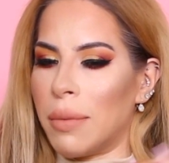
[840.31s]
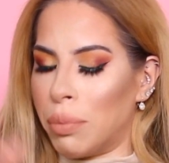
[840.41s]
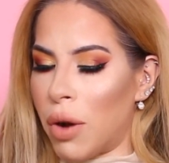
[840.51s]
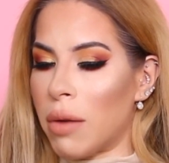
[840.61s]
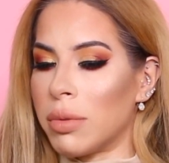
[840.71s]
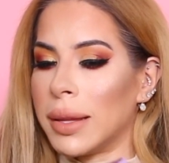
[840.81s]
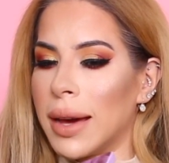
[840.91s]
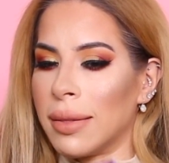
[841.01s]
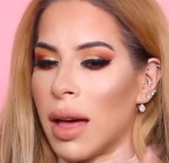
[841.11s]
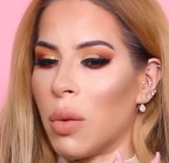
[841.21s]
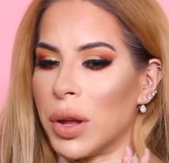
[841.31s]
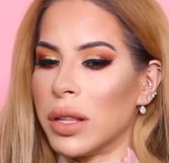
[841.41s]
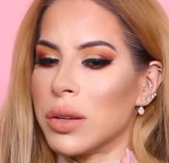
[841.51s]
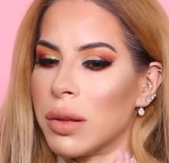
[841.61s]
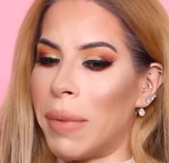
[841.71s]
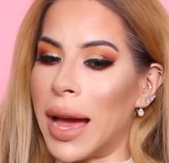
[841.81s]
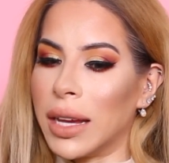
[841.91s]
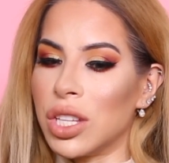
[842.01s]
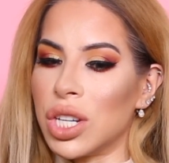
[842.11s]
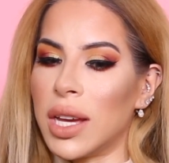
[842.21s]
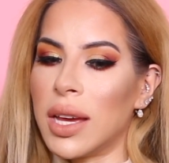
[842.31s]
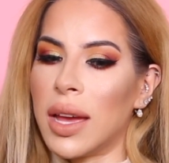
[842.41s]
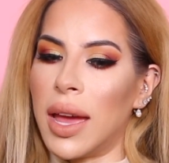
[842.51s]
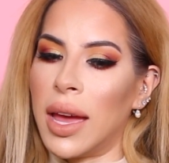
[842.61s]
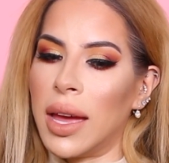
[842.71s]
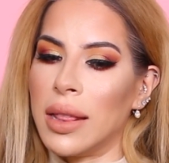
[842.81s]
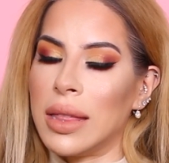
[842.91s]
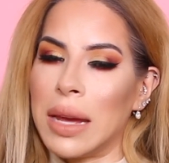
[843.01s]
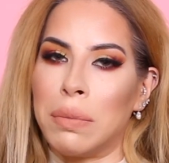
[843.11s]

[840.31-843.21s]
probably a lot went into the packaging and they